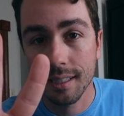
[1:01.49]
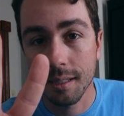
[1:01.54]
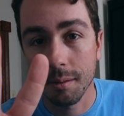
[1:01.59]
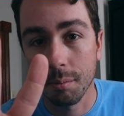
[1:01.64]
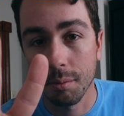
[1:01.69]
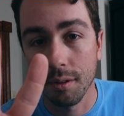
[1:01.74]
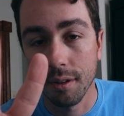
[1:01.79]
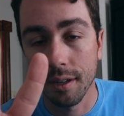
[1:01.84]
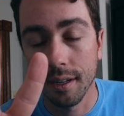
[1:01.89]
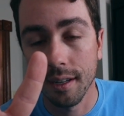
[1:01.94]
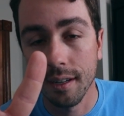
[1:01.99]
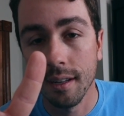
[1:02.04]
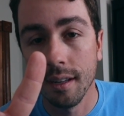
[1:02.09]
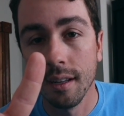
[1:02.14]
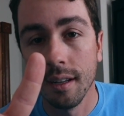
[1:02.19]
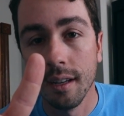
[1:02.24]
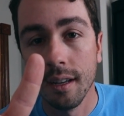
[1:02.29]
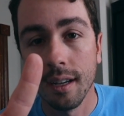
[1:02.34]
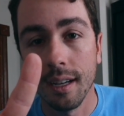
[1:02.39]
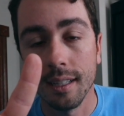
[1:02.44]
to breed,
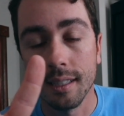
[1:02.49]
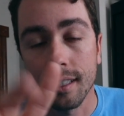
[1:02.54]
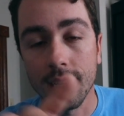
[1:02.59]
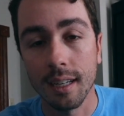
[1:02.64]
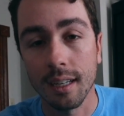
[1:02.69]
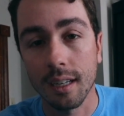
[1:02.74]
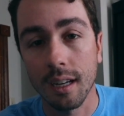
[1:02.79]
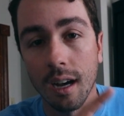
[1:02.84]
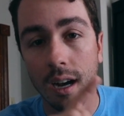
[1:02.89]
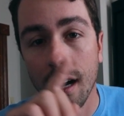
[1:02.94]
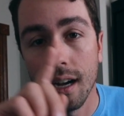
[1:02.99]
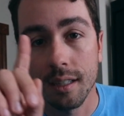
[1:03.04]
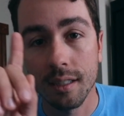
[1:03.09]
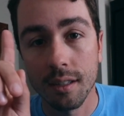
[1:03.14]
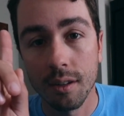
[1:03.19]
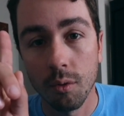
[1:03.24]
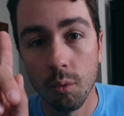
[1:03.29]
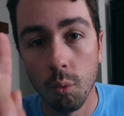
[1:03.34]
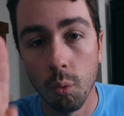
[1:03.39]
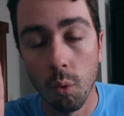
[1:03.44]
it's going to cost
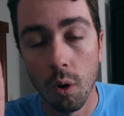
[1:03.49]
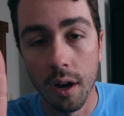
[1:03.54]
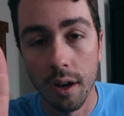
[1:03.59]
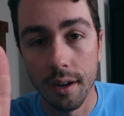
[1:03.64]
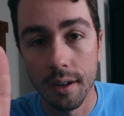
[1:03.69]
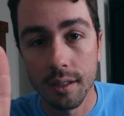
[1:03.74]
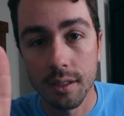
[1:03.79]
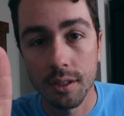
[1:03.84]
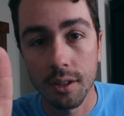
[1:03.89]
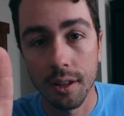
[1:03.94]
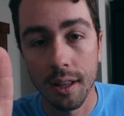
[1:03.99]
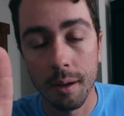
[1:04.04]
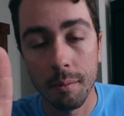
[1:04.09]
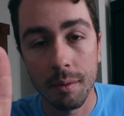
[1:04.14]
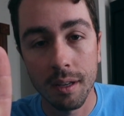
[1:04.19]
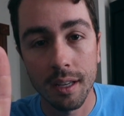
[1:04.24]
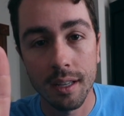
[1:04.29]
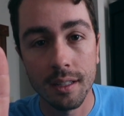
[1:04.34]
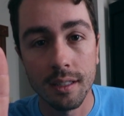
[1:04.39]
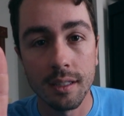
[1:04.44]
1. So that
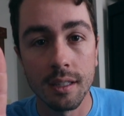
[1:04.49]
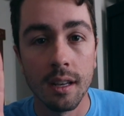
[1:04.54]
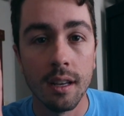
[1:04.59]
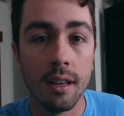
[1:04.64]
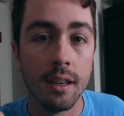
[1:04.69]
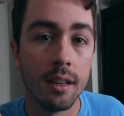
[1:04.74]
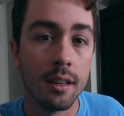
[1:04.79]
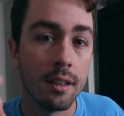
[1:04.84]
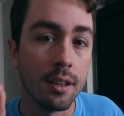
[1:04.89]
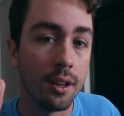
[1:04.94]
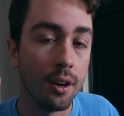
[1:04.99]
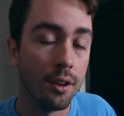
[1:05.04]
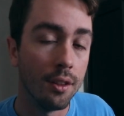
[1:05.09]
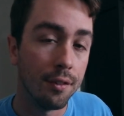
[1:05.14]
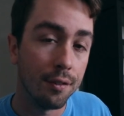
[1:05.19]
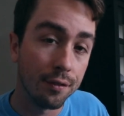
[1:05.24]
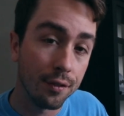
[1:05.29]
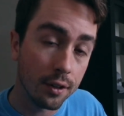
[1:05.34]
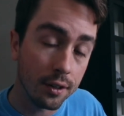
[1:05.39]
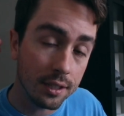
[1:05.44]
means, the
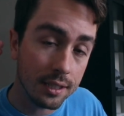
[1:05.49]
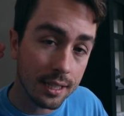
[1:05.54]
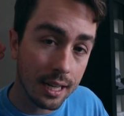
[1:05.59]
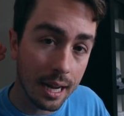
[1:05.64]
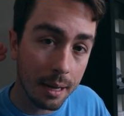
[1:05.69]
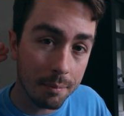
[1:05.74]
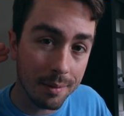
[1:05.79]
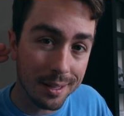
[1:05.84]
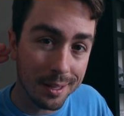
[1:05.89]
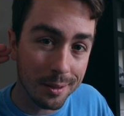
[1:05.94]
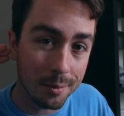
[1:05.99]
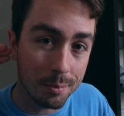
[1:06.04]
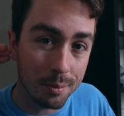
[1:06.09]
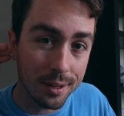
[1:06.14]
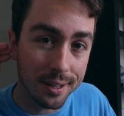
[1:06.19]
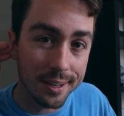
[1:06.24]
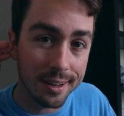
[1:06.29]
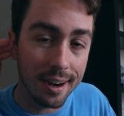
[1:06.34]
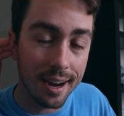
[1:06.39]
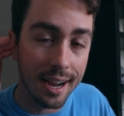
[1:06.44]
first time that you
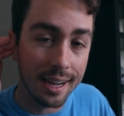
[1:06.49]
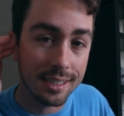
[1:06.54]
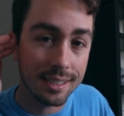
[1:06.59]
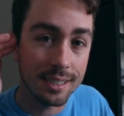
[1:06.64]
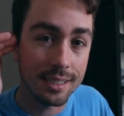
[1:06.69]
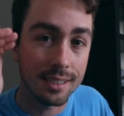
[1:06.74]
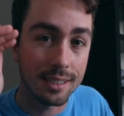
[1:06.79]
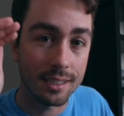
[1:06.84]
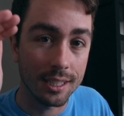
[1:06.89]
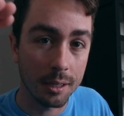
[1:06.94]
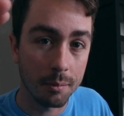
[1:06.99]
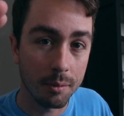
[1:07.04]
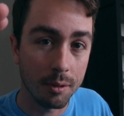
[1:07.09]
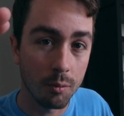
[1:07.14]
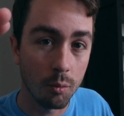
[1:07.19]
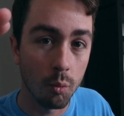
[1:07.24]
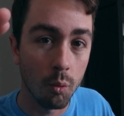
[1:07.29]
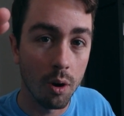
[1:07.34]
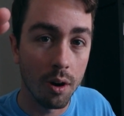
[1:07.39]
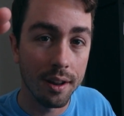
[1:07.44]
breed your Axies, it's going to
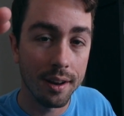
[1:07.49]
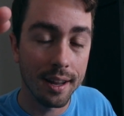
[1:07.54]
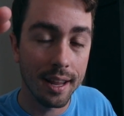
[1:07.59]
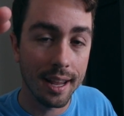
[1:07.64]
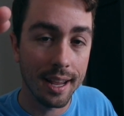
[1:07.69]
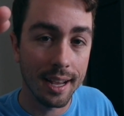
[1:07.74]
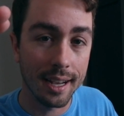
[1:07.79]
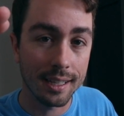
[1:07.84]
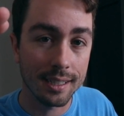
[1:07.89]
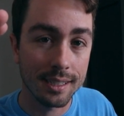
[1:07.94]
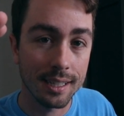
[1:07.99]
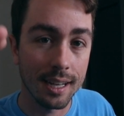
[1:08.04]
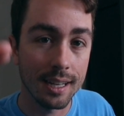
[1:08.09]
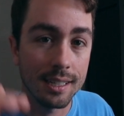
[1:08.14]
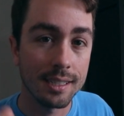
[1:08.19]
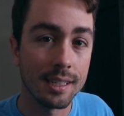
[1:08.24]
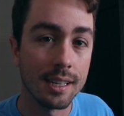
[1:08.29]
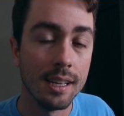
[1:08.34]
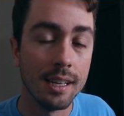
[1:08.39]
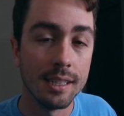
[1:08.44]
be 1
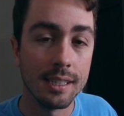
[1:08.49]
AXS.